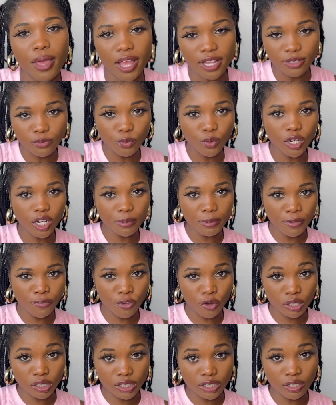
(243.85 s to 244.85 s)
And we're going to be
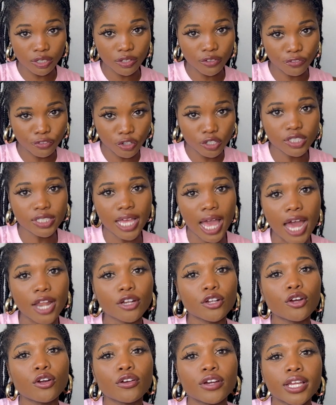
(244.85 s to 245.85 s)
focusing on the first
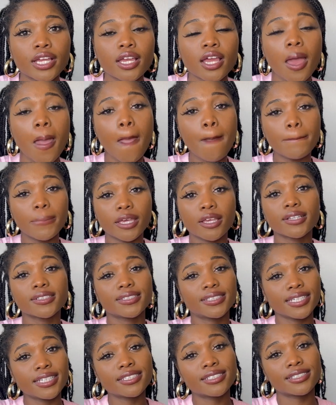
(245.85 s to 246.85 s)
category because
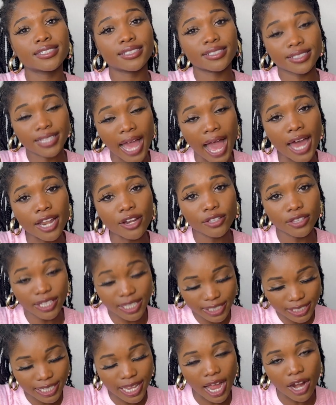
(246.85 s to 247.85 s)
this
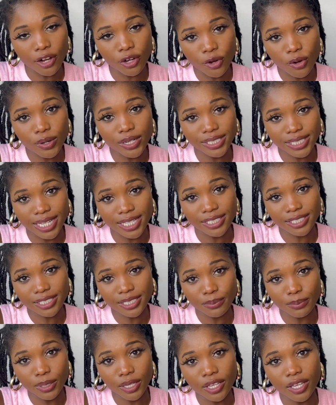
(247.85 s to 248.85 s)
category tends to
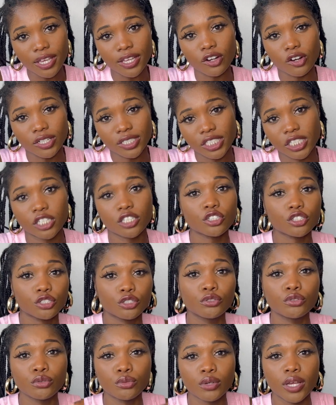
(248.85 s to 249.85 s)
be in our tier
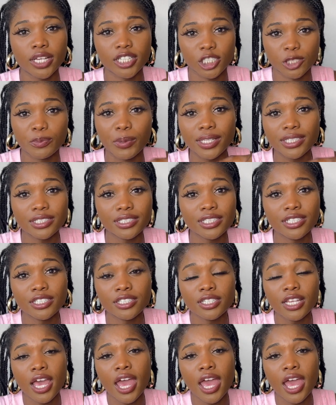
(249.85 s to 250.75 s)
2 expenses.